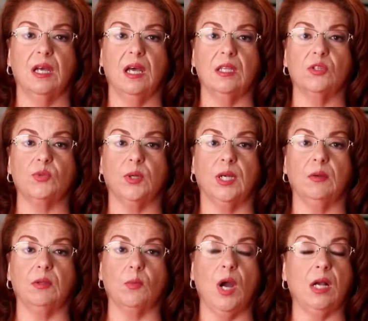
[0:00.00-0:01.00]
Others were hit
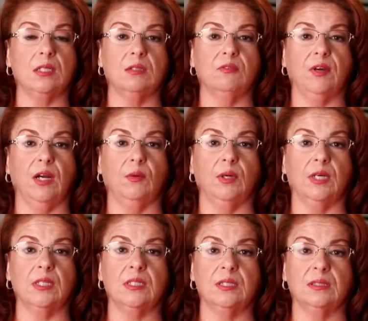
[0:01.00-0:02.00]
with rocks and
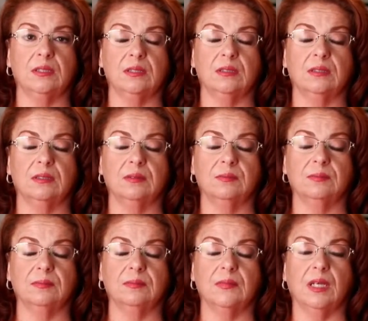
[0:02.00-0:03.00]
fireworks.
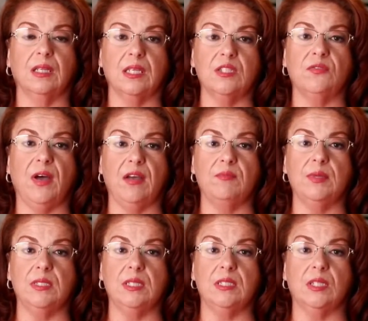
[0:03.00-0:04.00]
At least 5
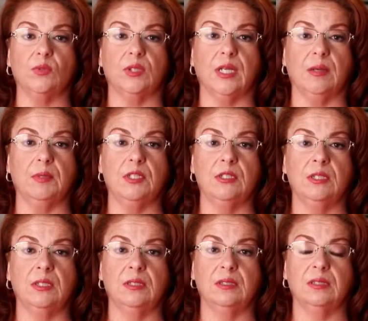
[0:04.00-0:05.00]
businesses were
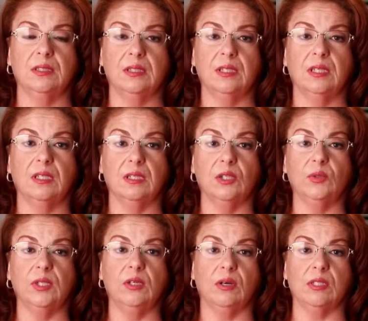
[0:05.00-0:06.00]
damaged,
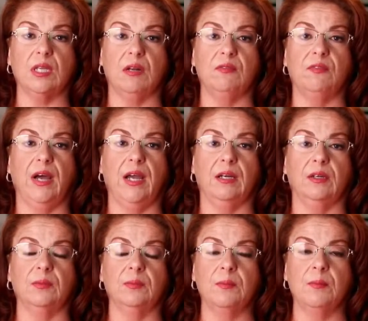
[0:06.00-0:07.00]
looted, or set on
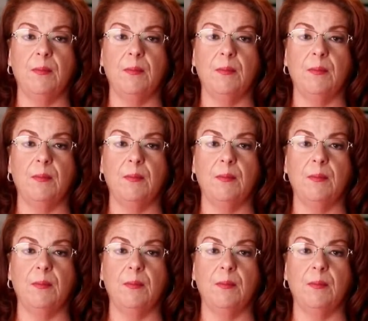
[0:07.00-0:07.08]
fire.